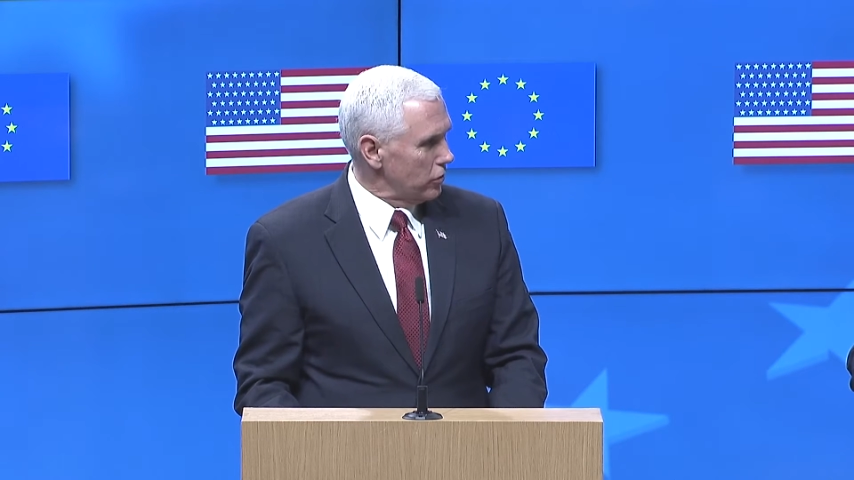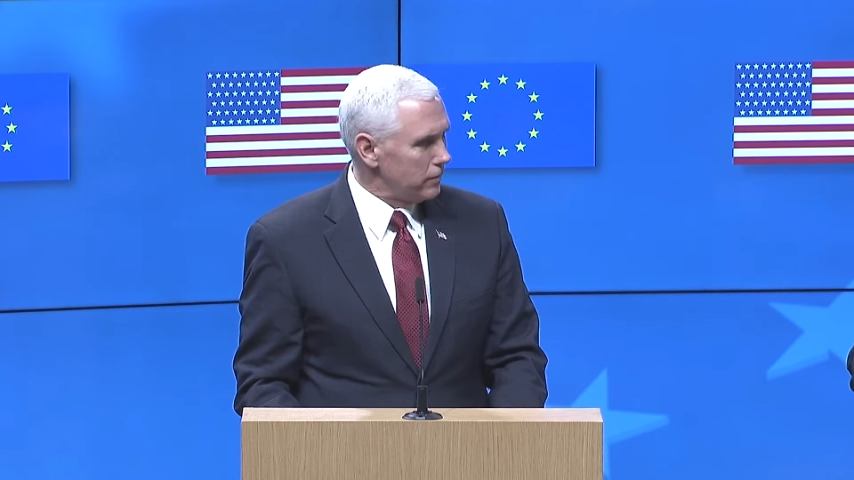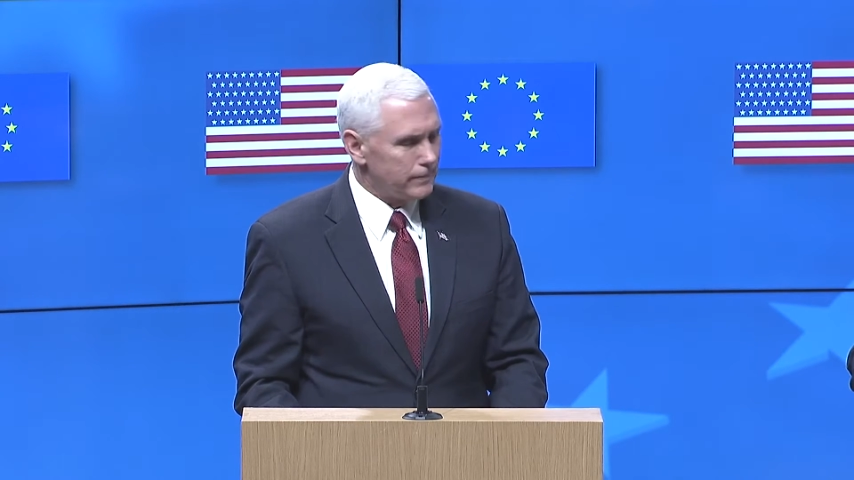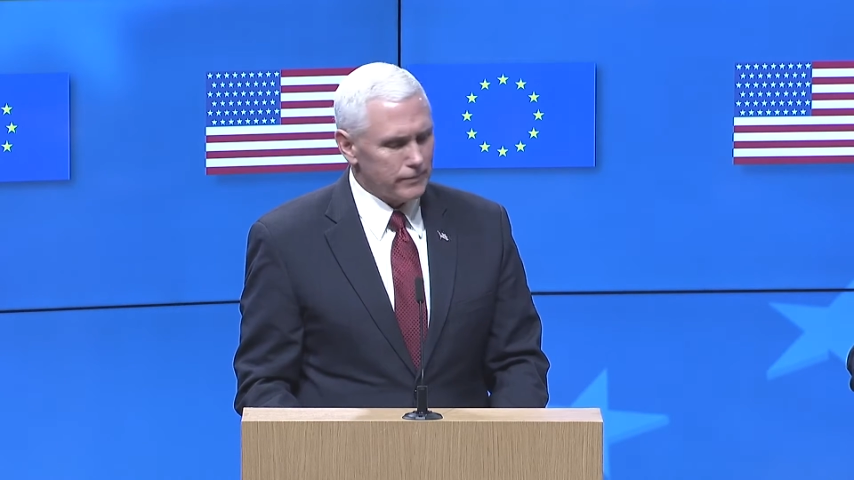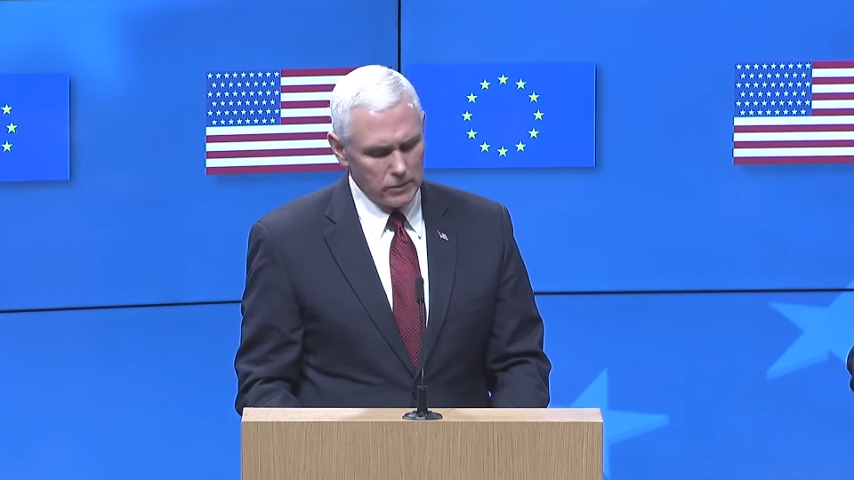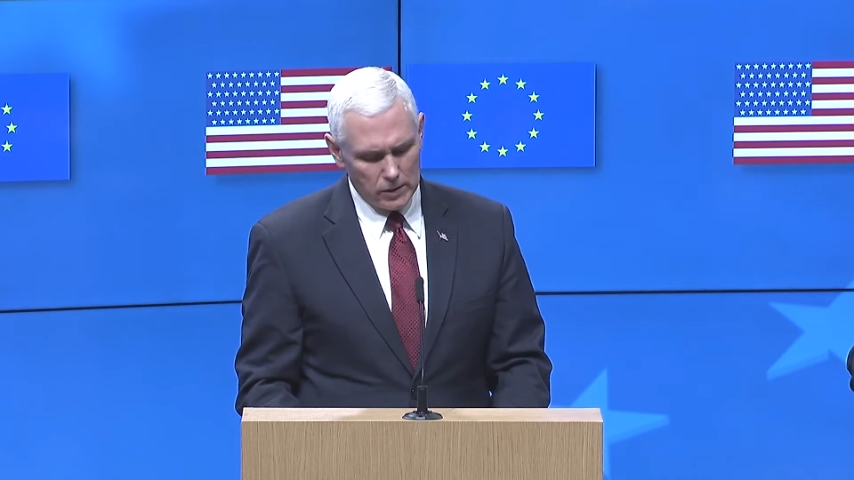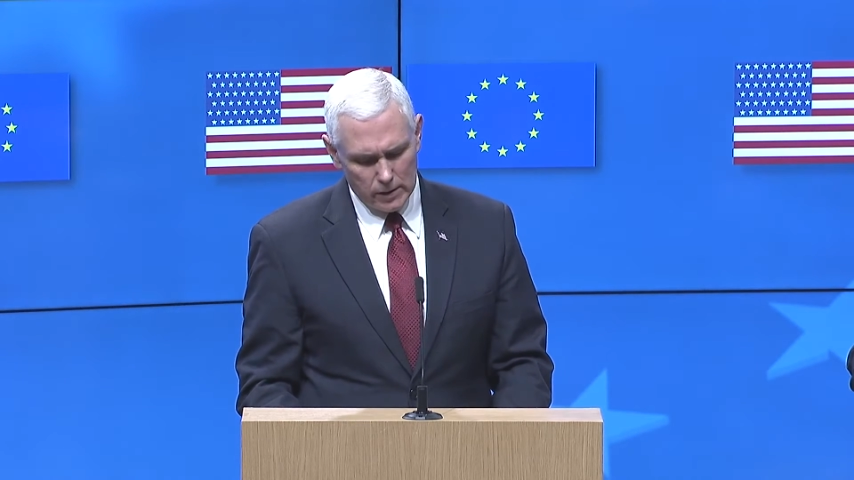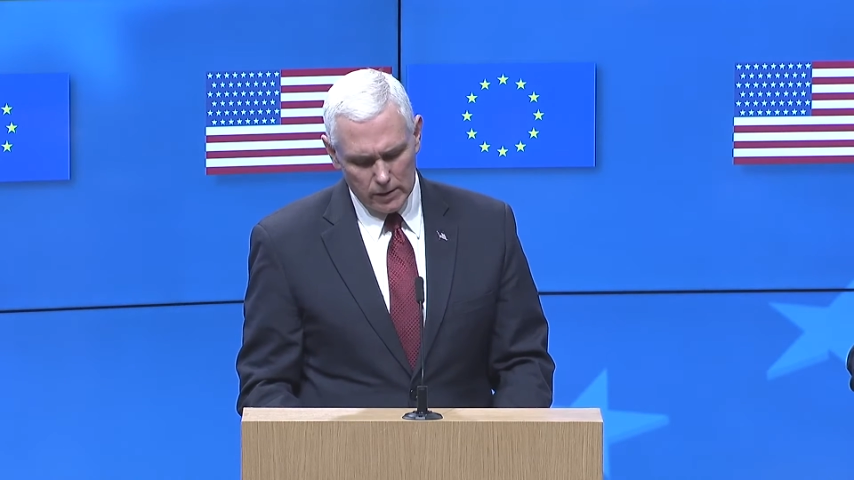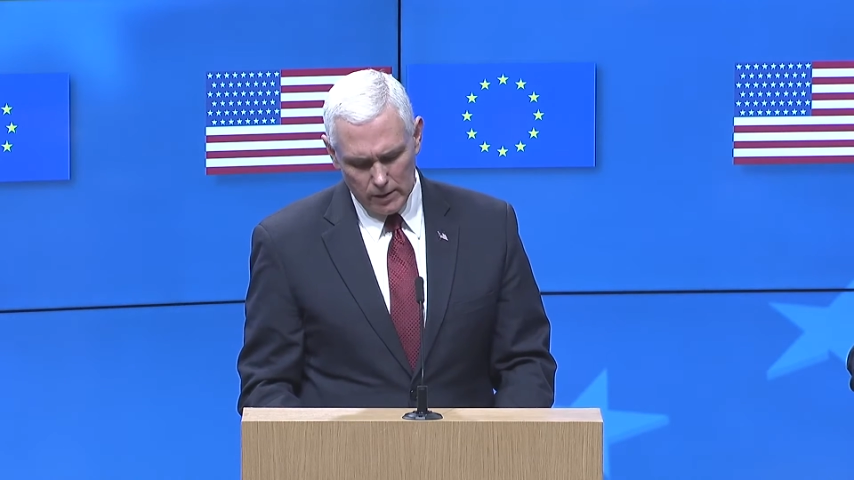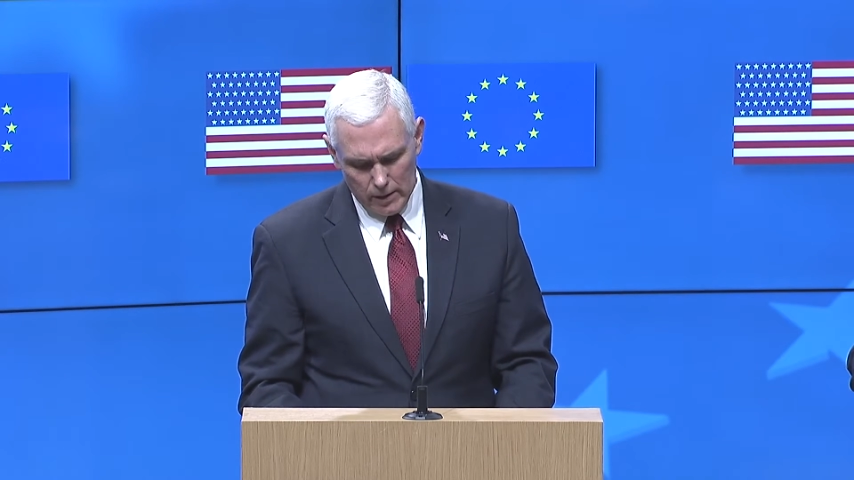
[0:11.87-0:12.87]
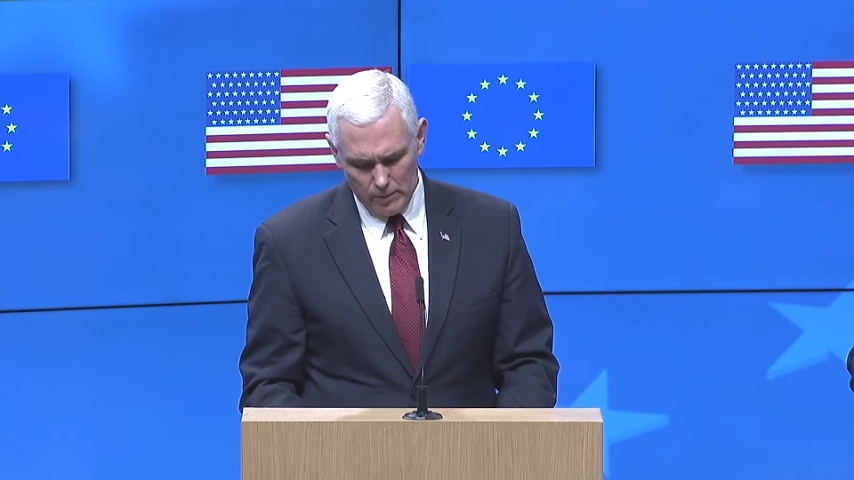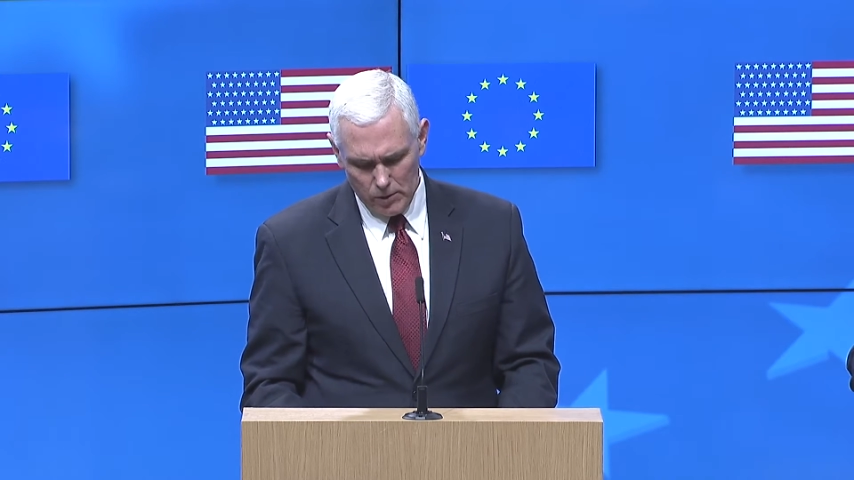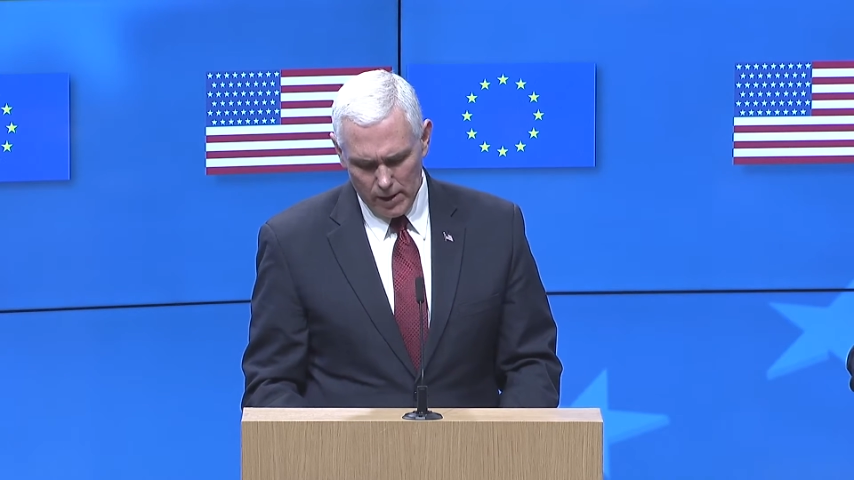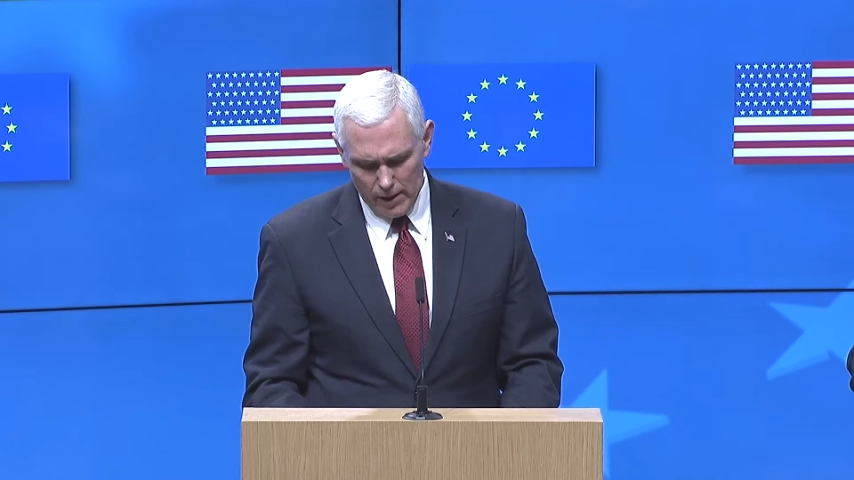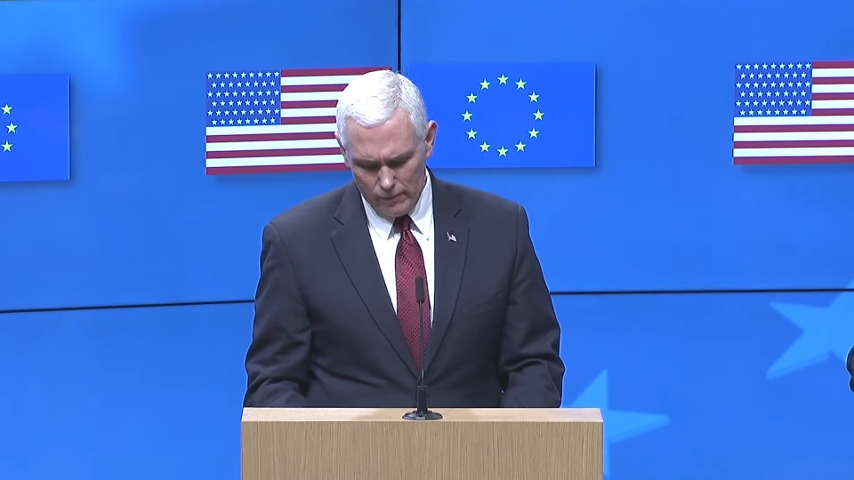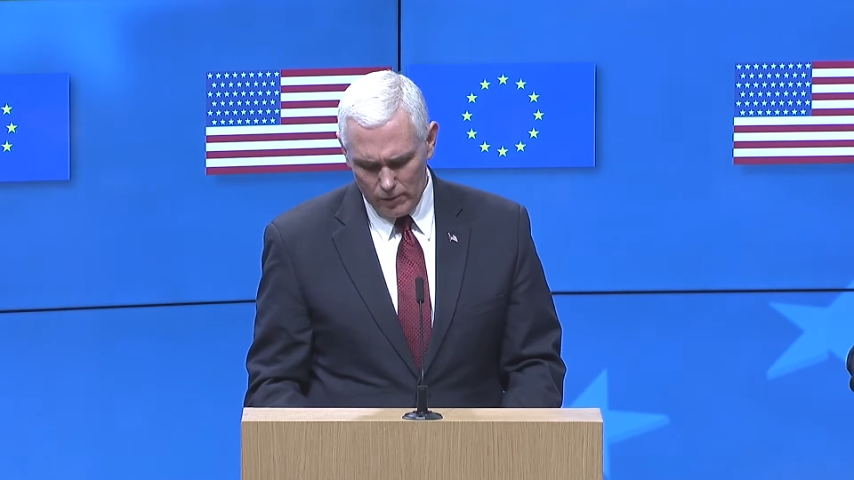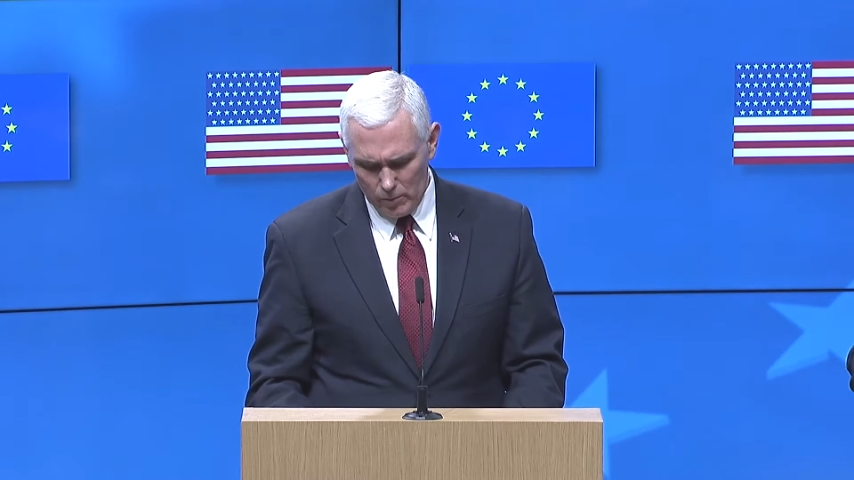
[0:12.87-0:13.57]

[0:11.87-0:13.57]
you on behalf